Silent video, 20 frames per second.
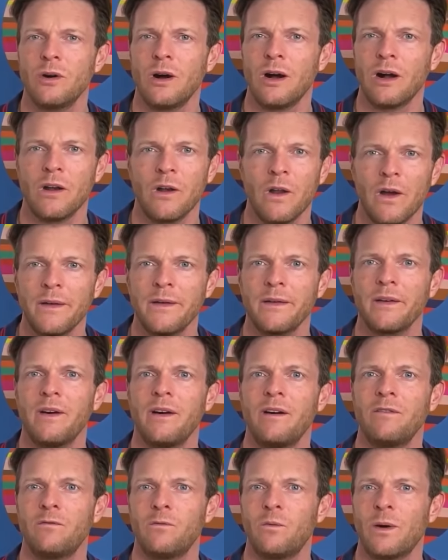a lot
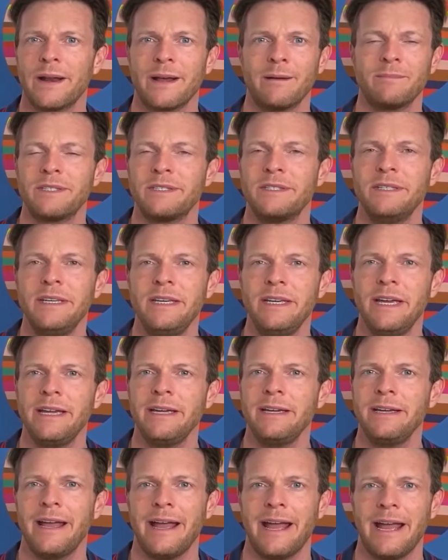of what I'm
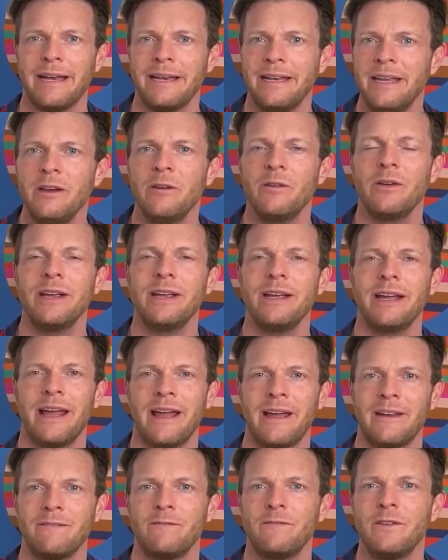seeing and hearing
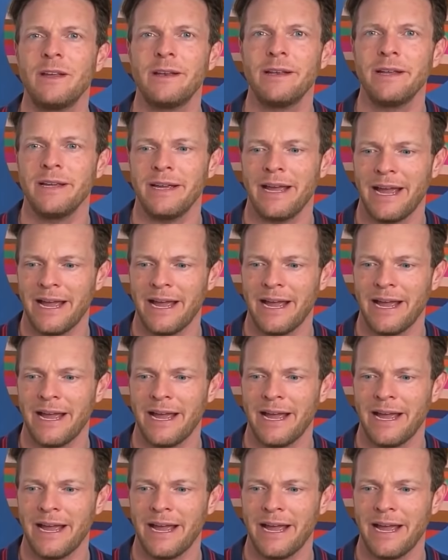and feeling,